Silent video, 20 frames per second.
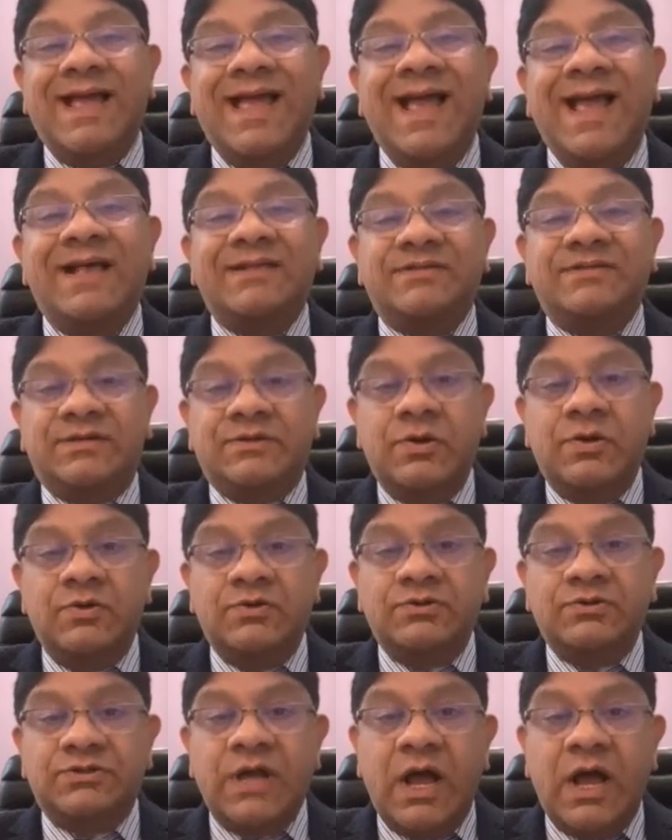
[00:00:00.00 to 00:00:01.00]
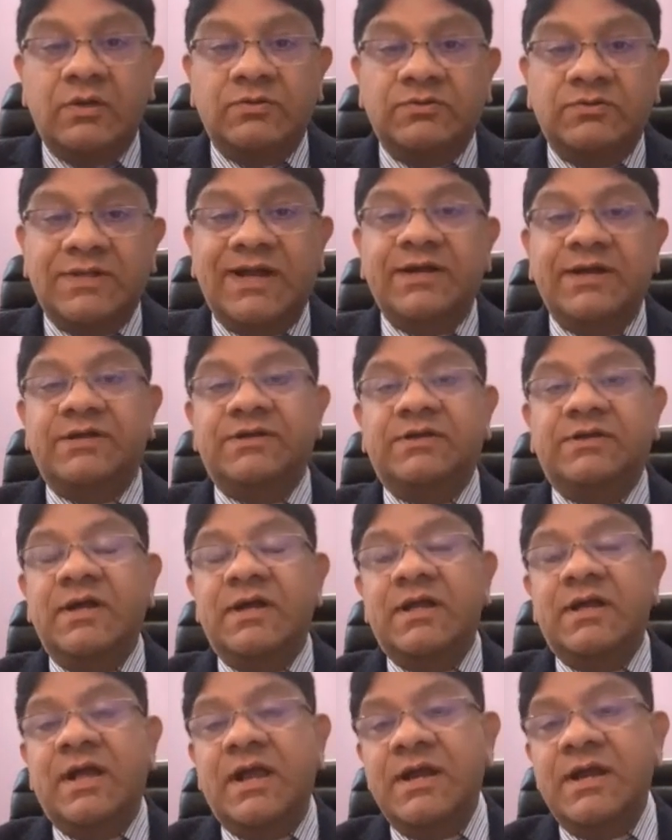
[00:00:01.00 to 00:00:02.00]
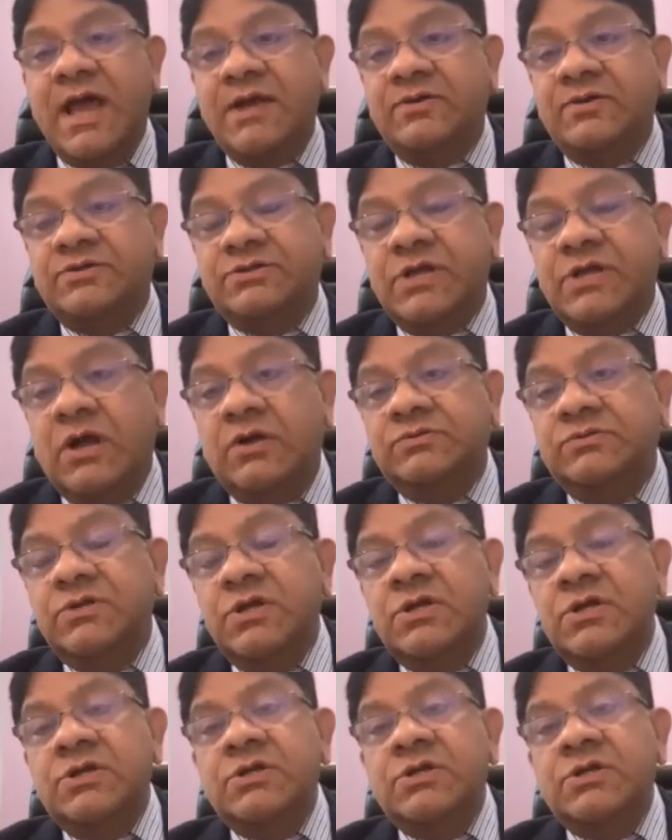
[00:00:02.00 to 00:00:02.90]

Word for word: as it goes down, then it narrows down.